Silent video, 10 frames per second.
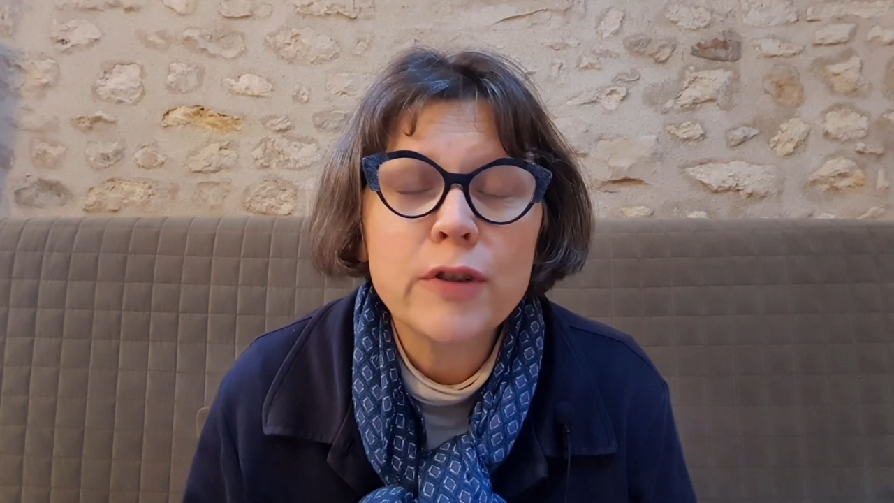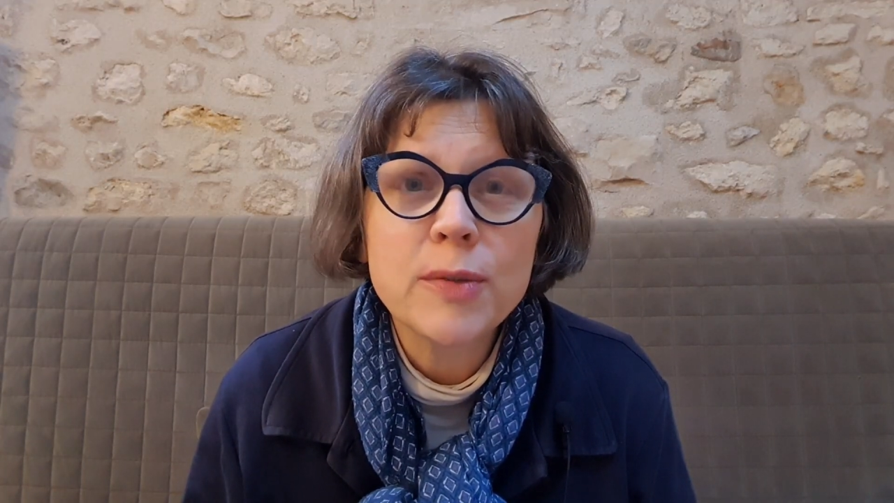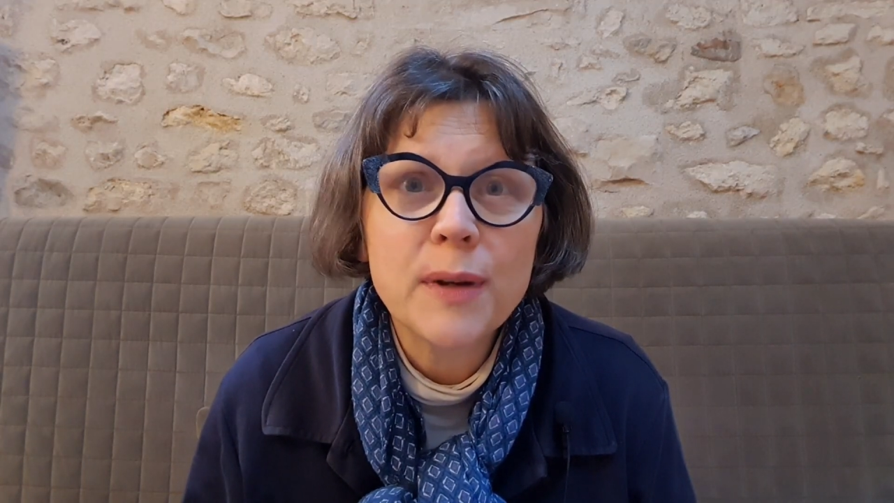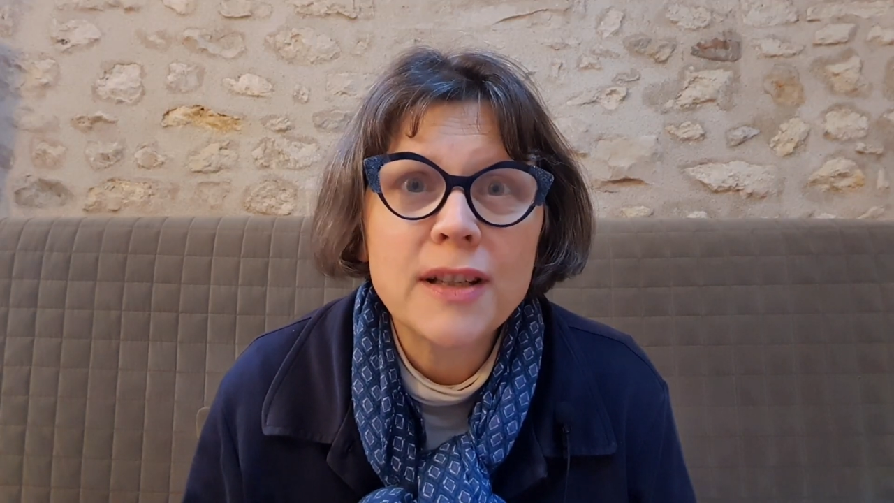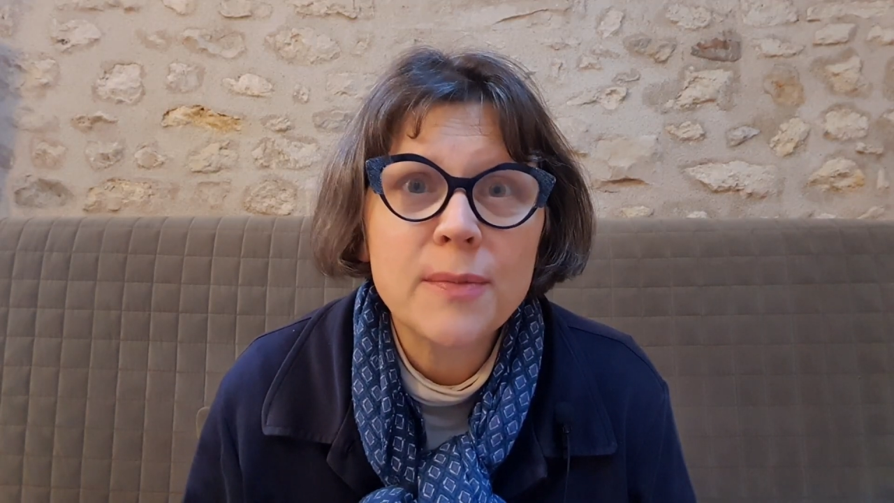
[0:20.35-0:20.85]

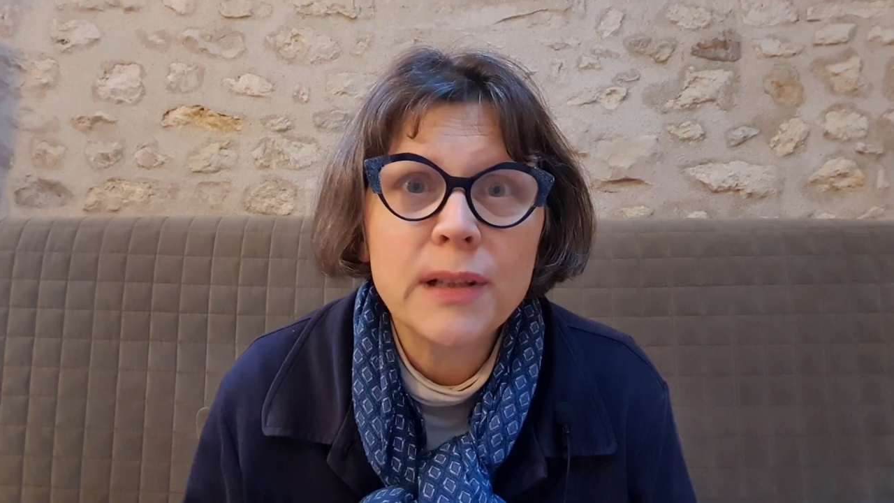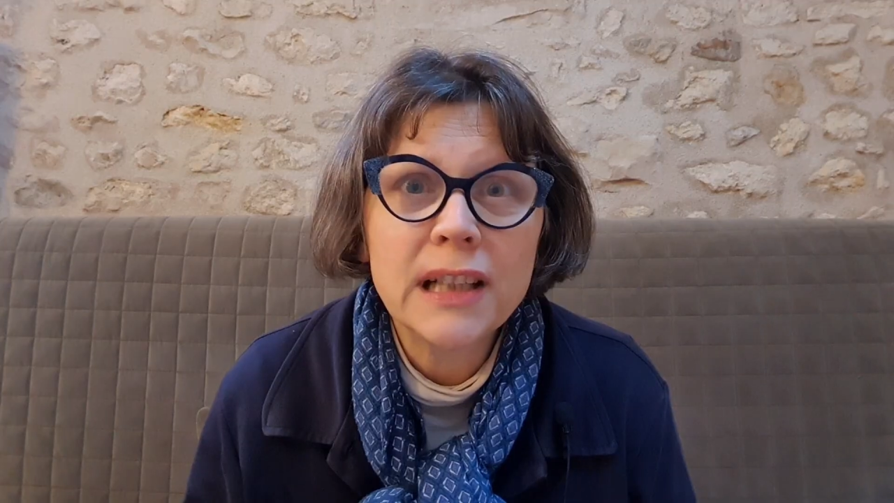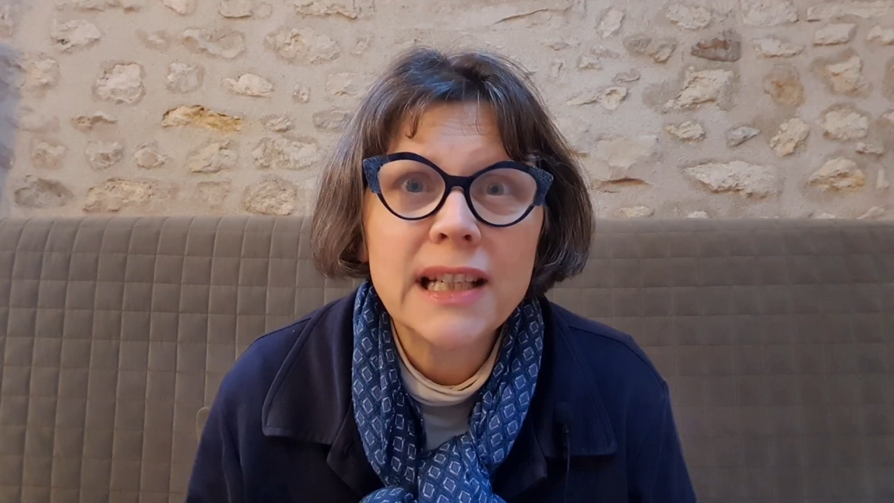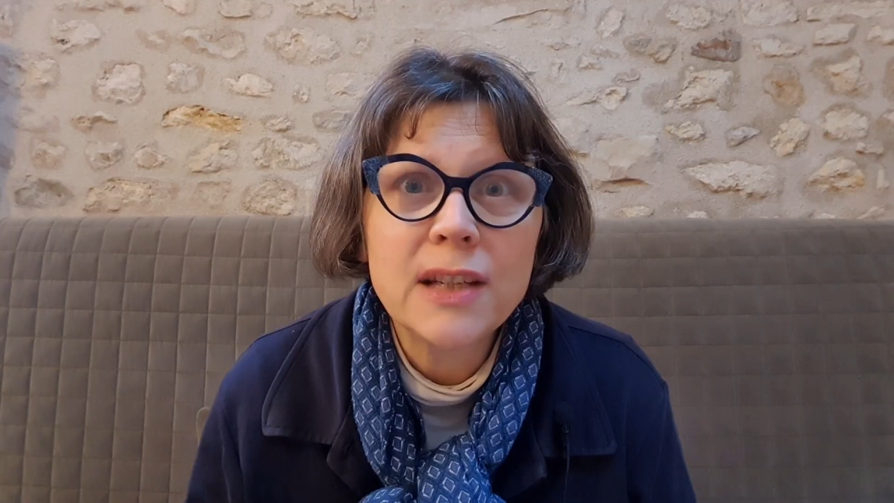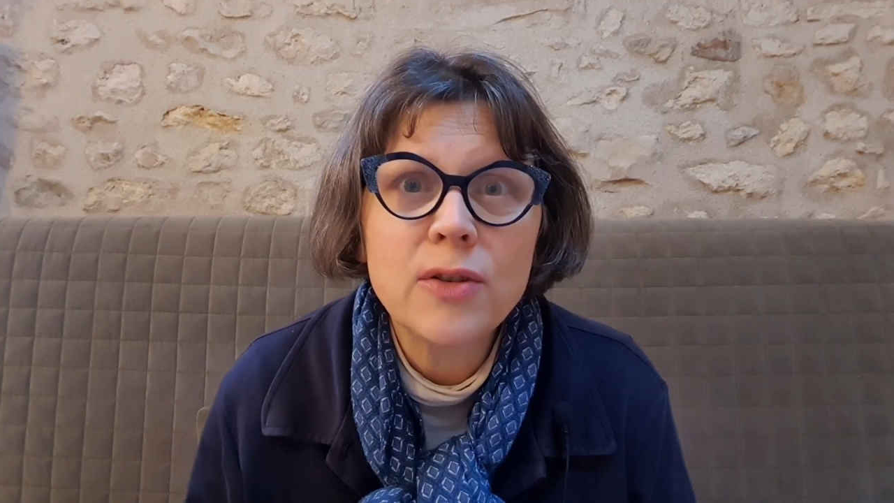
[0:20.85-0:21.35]

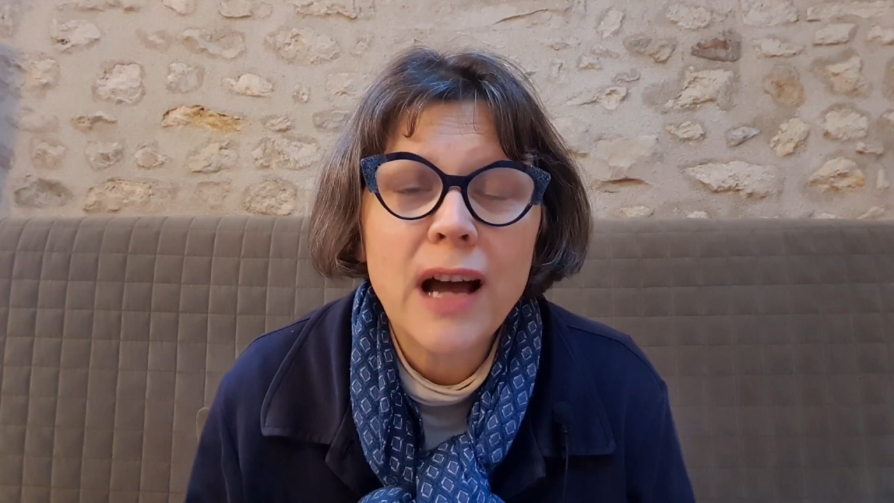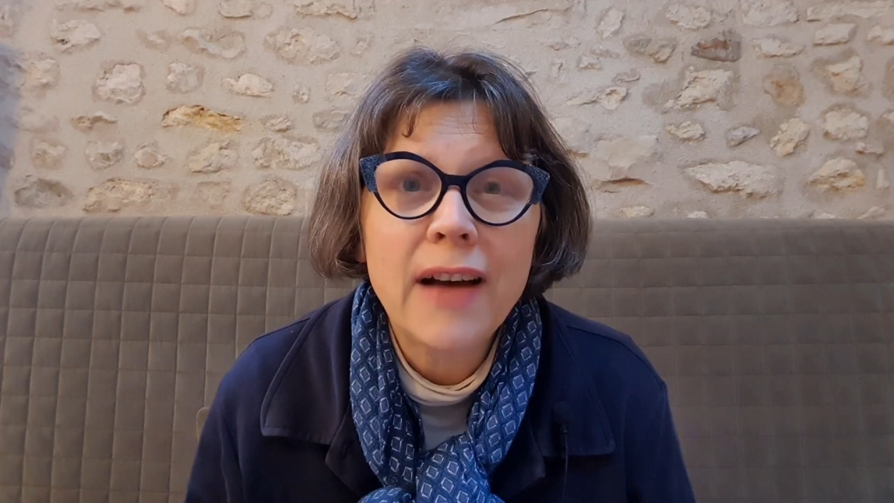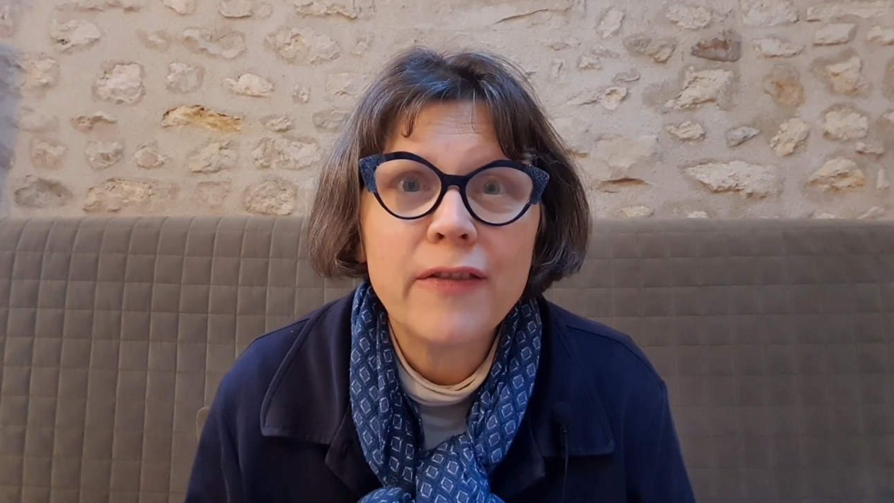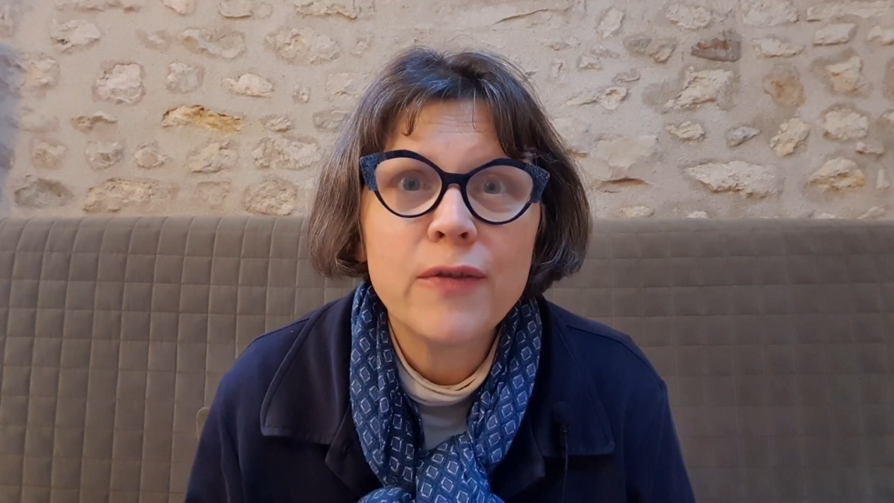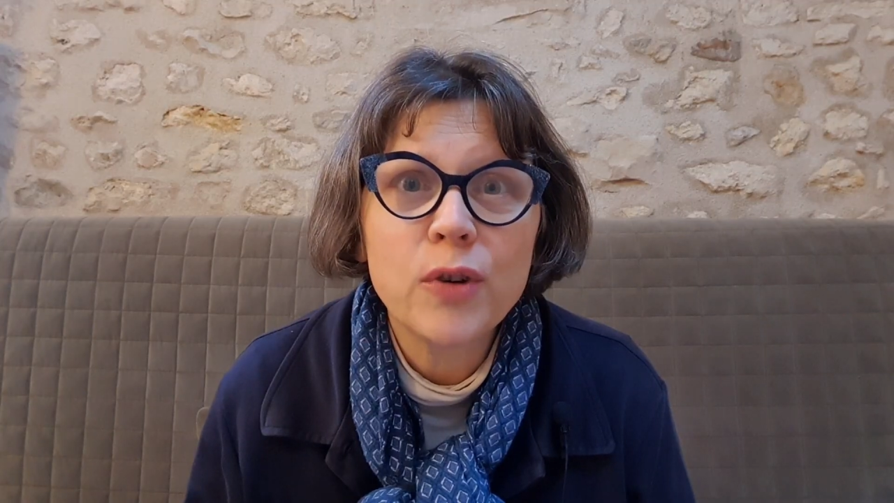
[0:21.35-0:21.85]
responsibility you
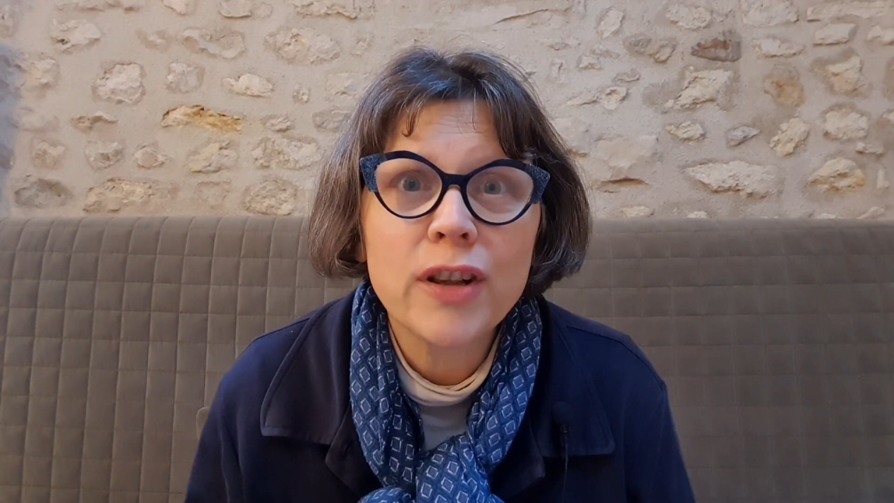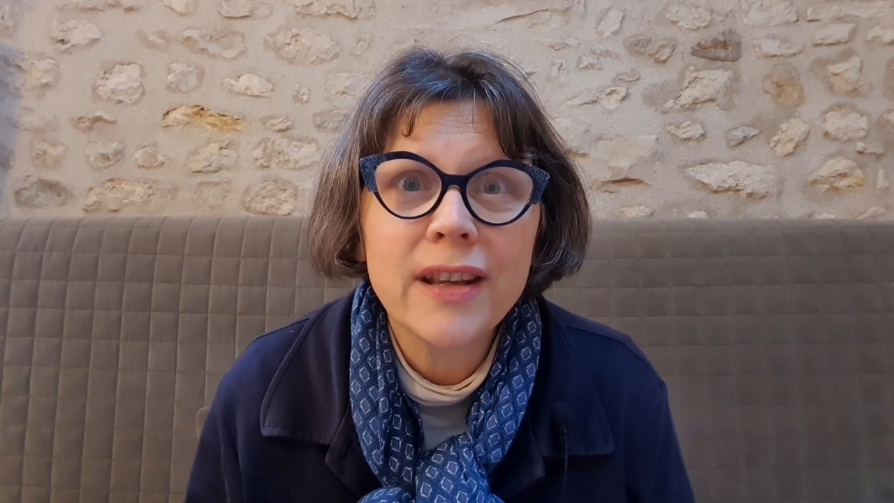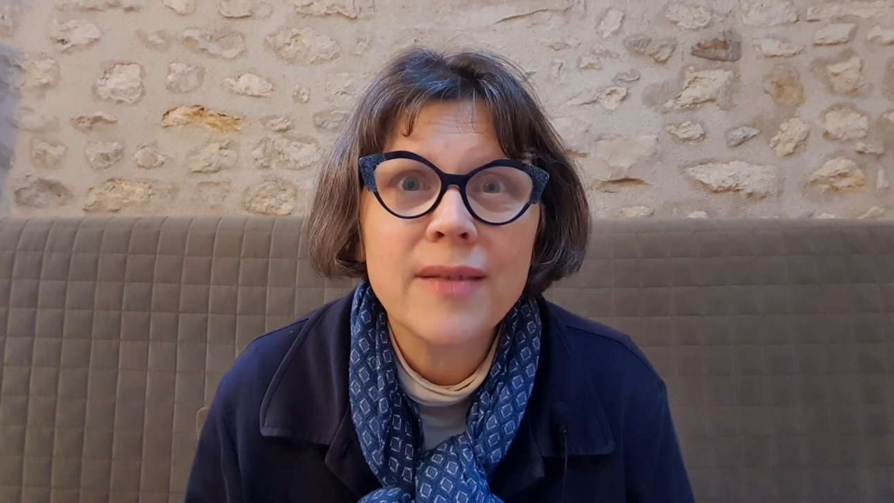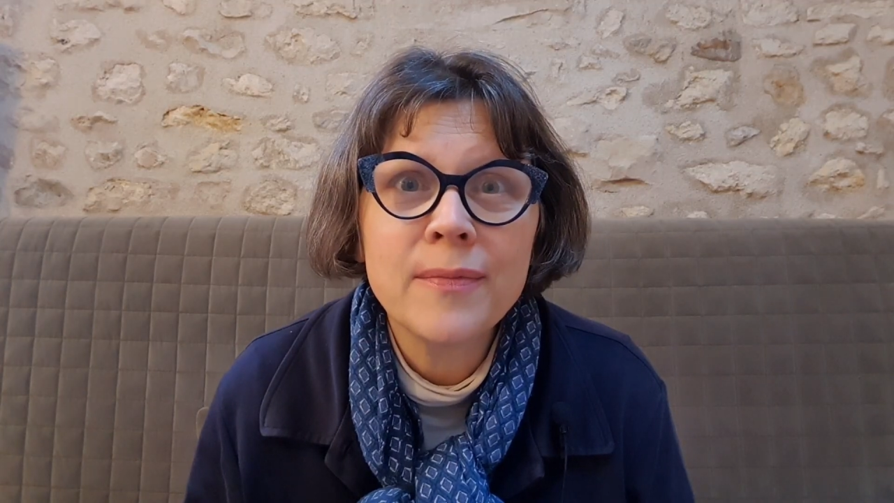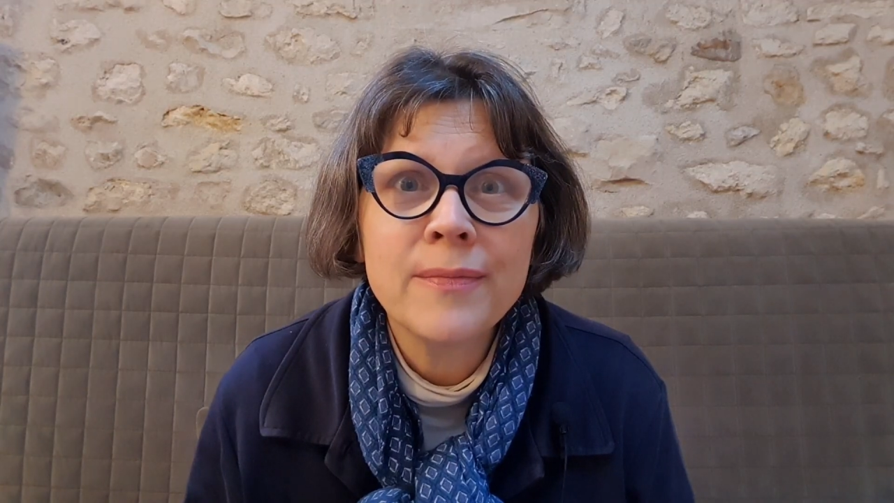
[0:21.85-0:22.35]
have for
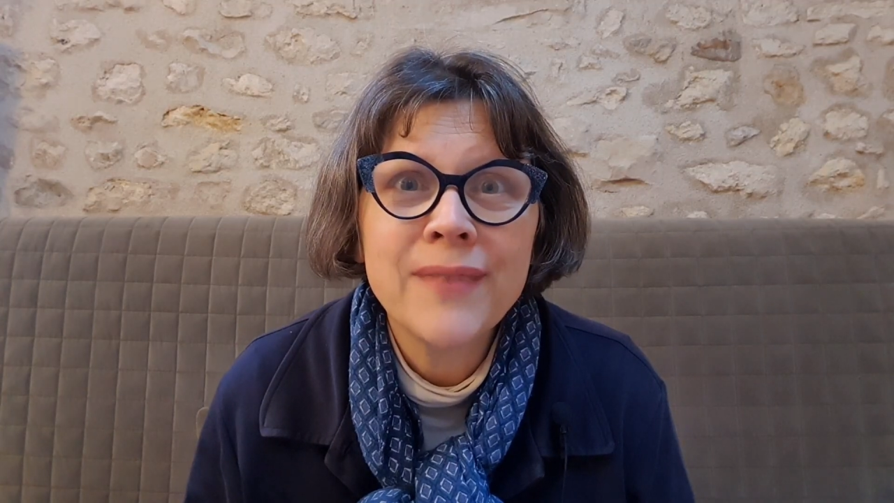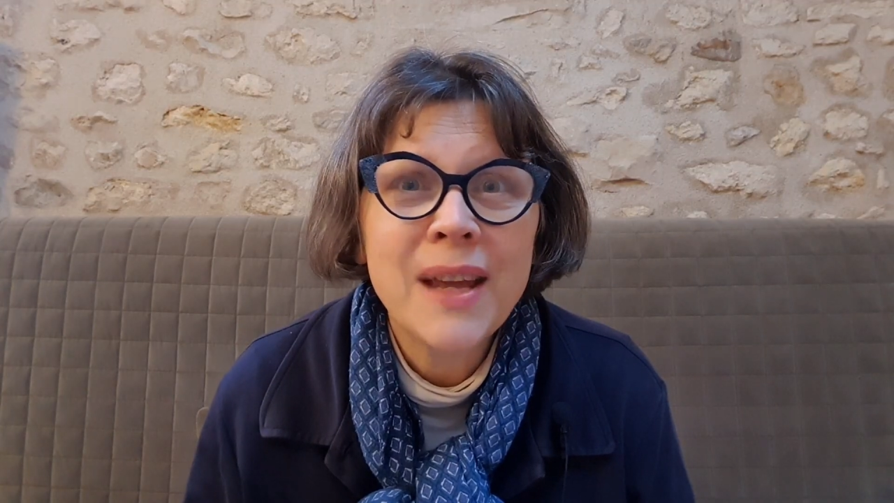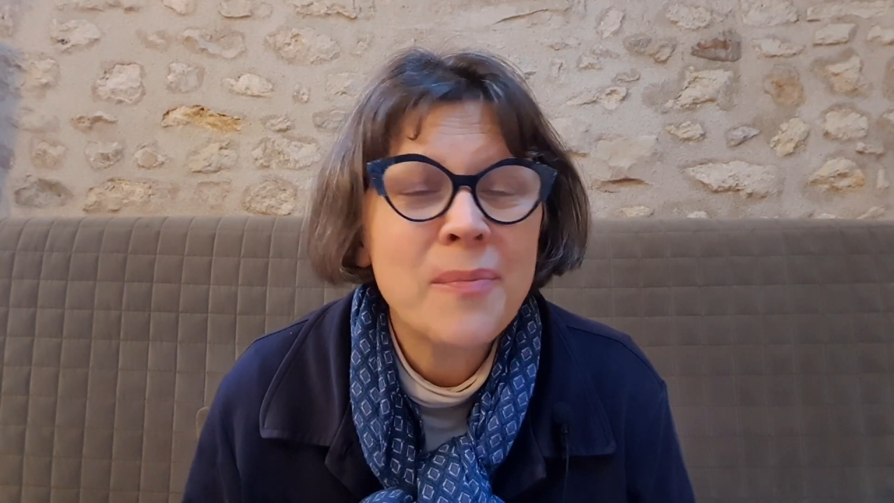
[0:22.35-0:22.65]
them,